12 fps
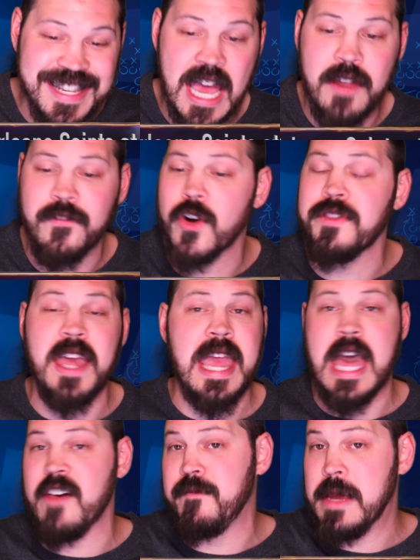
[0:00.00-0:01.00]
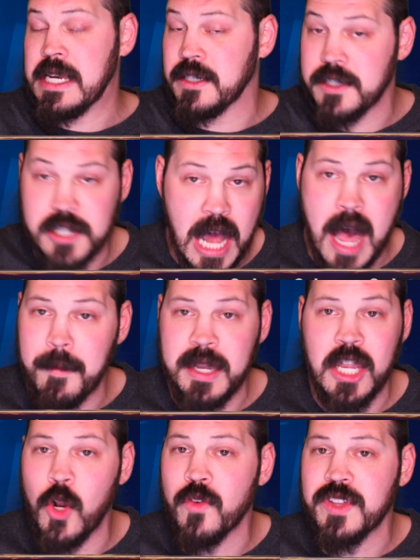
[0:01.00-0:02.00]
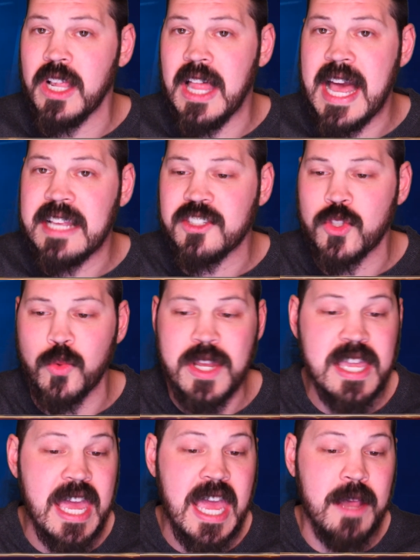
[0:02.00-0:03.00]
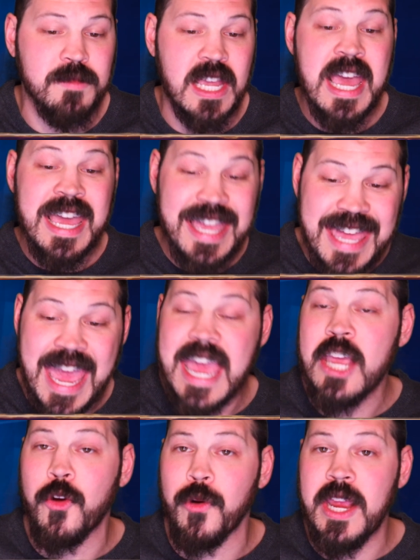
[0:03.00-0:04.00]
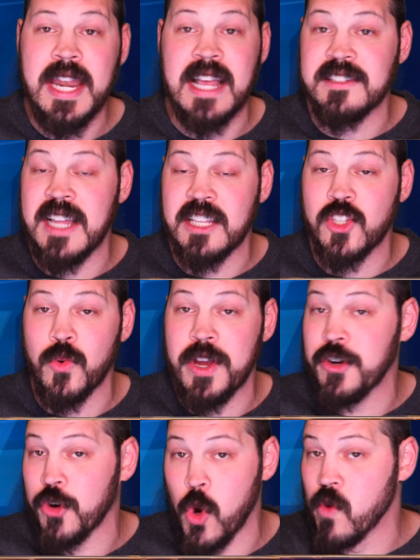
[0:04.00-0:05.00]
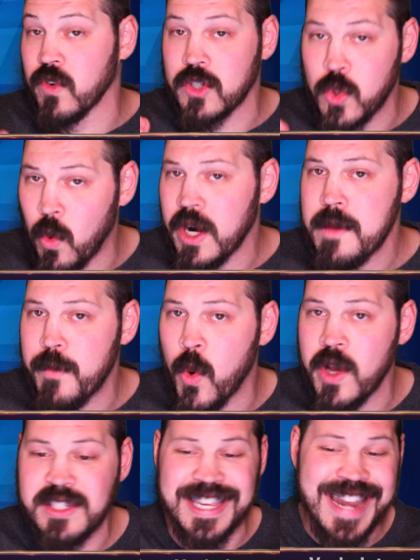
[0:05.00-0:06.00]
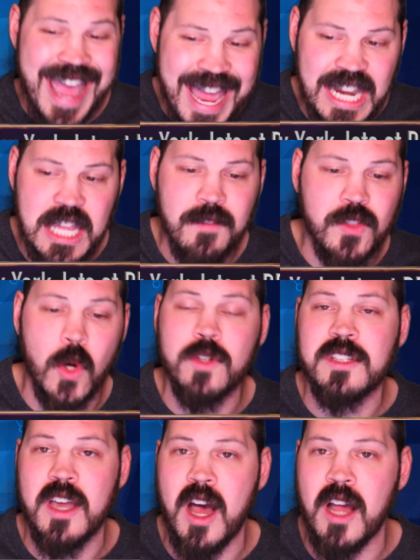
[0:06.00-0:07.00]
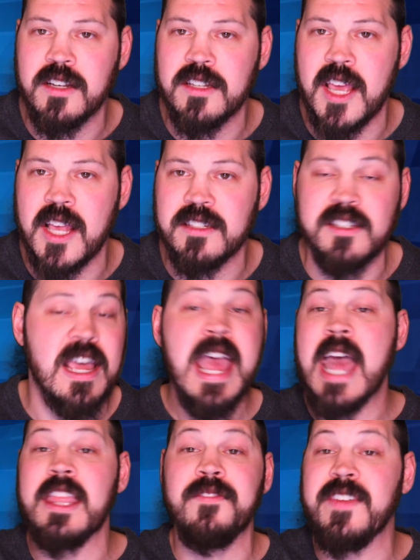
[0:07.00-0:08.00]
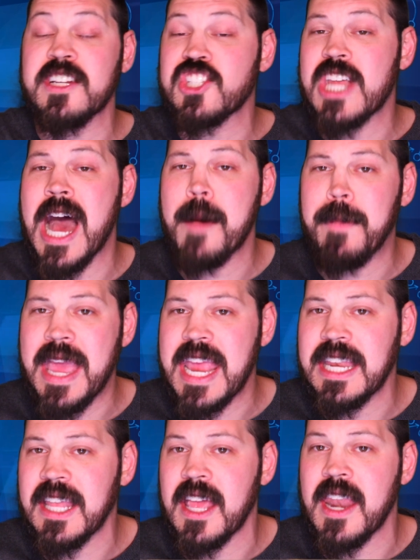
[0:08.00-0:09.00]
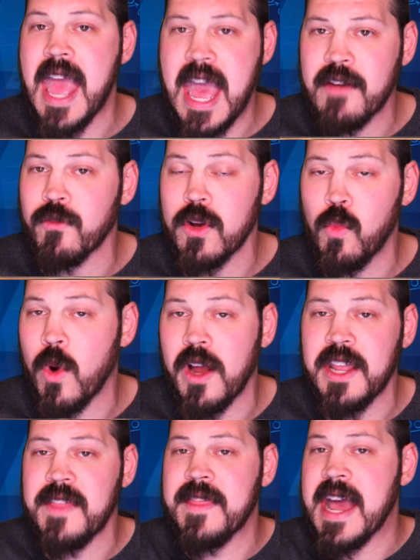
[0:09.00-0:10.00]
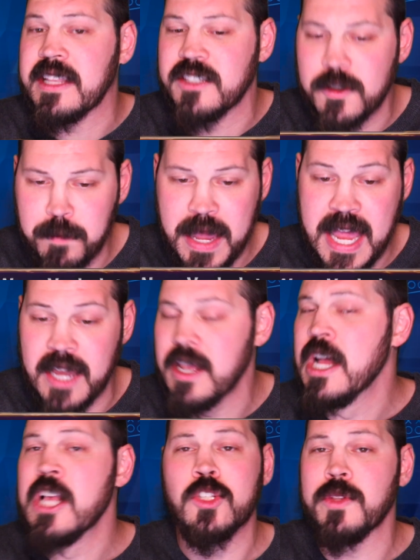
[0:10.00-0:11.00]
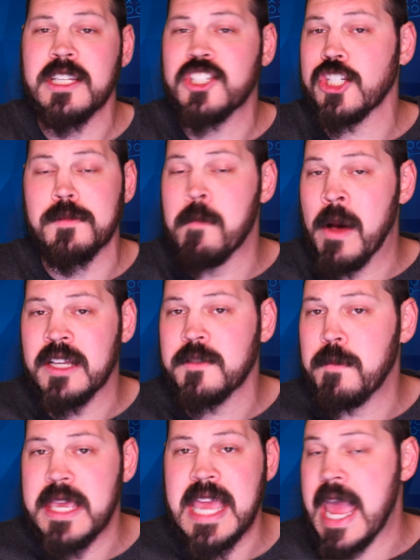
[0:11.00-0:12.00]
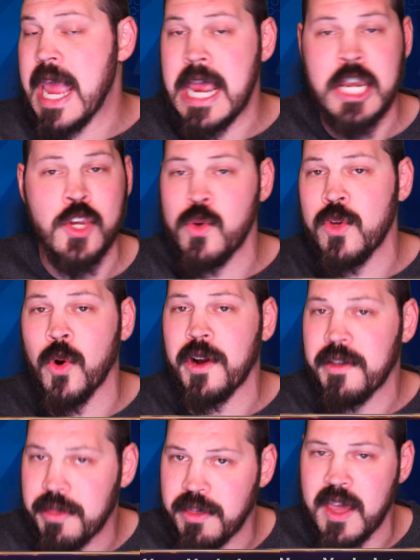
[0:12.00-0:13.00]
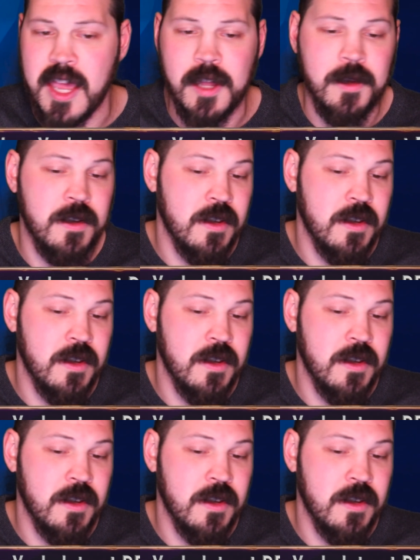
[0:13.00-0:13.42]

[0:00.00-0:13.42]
Denver. They have been dominant over the last 3 games. Gangrene has not surrendered over 20 points in any of those contests, and they finished top 8 in every one in that span, so this just must be a New York thing.